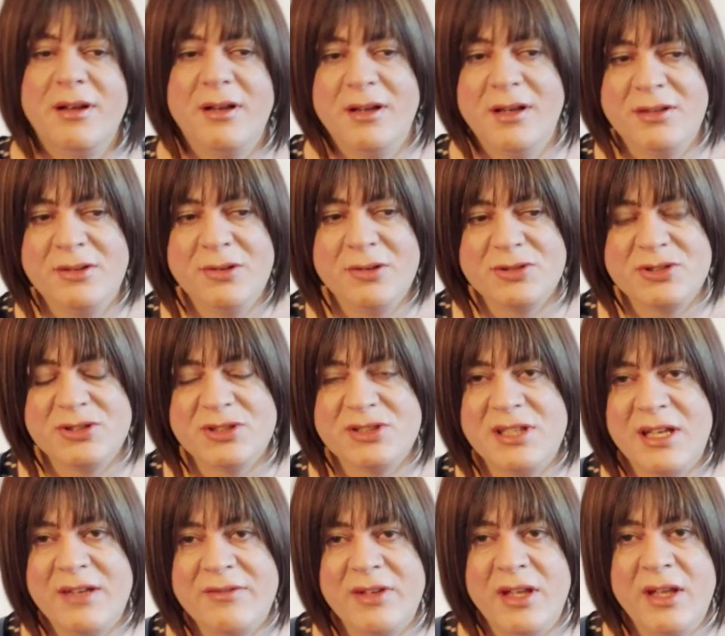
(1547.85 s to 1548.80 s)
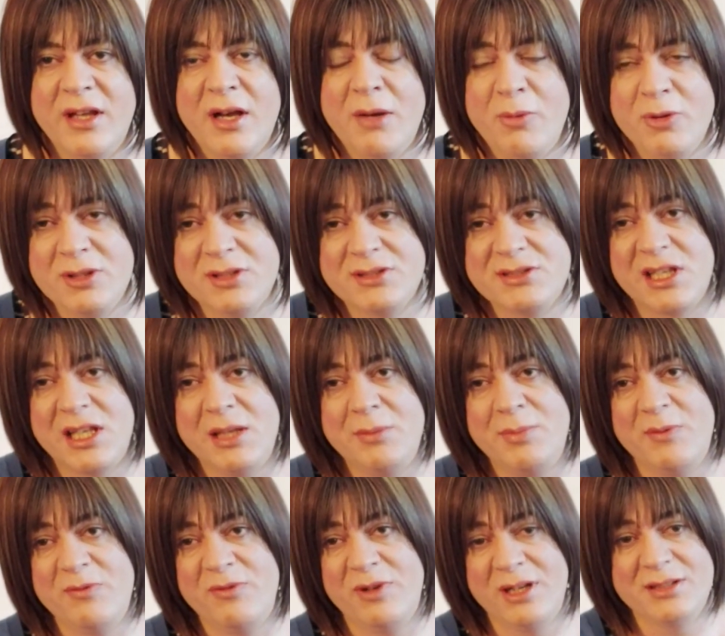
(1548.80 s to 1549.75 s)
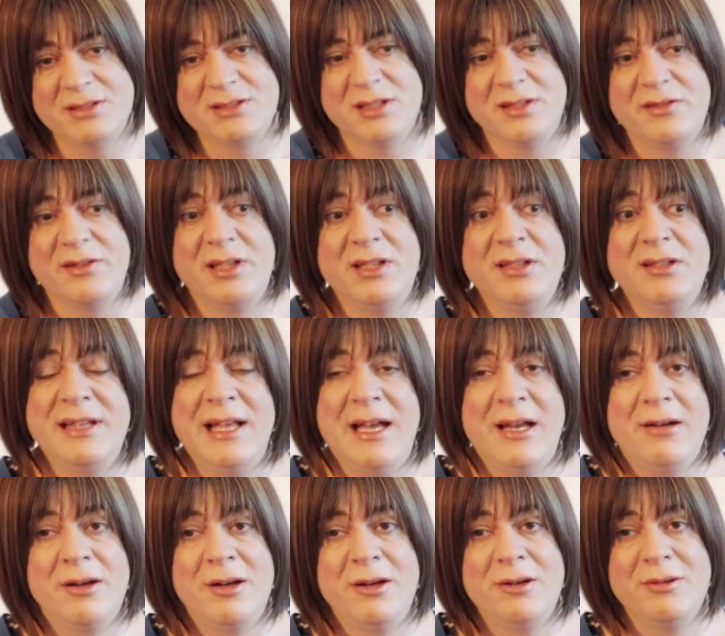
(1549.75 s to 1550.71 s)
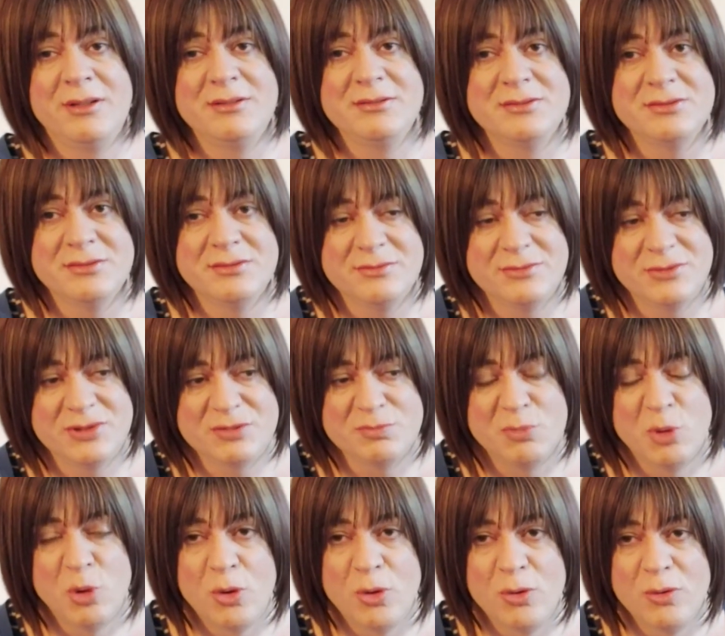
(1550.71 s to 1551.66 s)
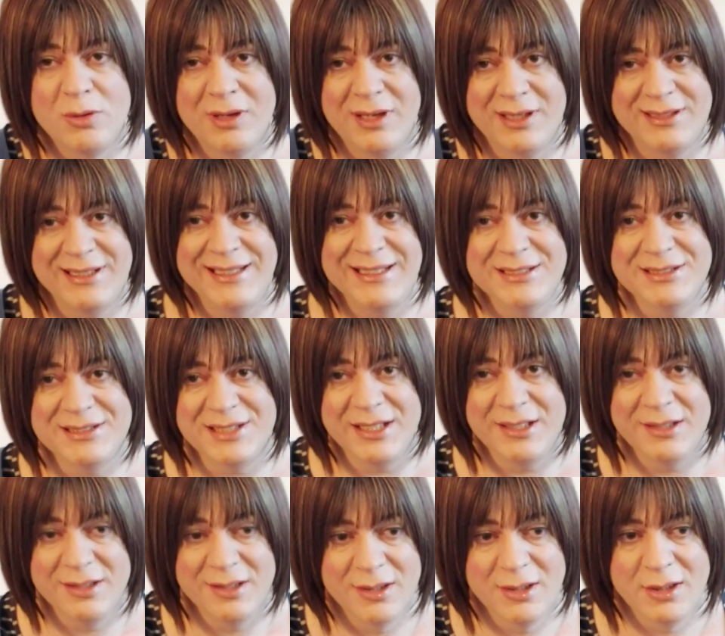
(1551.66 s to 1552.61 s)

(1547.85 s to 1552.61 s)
and not just have it, I wanted to keep it relatively narrow and small and easy